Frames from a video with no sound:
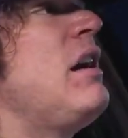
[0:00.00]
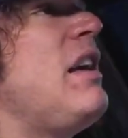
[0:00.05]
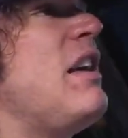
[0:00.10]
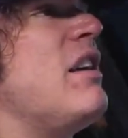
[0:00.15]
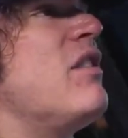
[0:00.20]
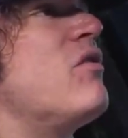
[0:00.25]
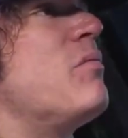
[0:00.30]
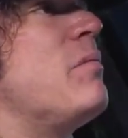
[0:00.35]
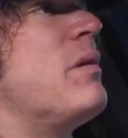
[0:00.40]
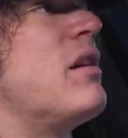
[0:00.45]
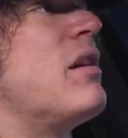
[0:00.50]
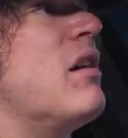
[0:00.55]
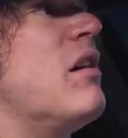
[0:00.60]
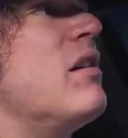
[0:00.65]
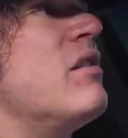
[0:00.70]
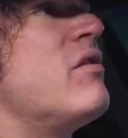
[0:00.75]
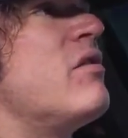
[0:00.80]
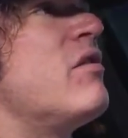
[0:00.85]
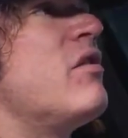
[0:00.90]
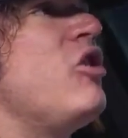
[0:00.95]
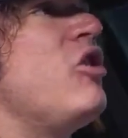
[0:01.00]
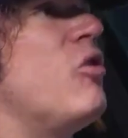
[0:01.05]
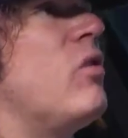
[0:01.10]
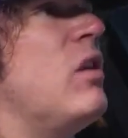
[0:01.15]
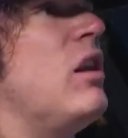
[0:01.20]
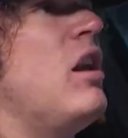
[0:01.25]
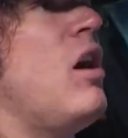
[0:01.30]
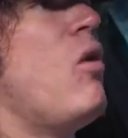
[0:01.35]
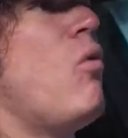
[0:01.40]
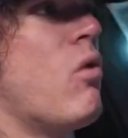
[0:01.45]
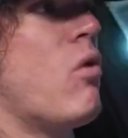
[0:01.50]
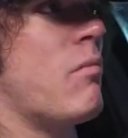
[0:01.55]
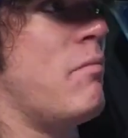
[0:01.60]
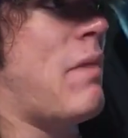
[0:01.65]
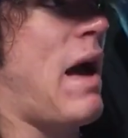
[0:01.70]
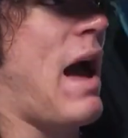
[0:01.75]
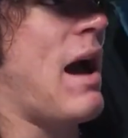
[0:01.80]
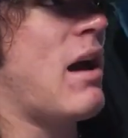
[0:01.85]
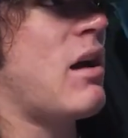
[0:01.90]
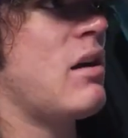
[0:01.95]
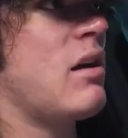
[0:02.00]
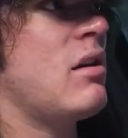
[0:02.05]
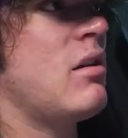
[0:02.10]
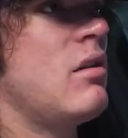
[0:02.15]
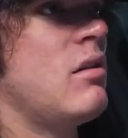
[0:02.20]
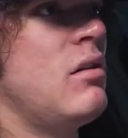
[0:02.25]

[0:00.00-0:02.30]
is because your lower back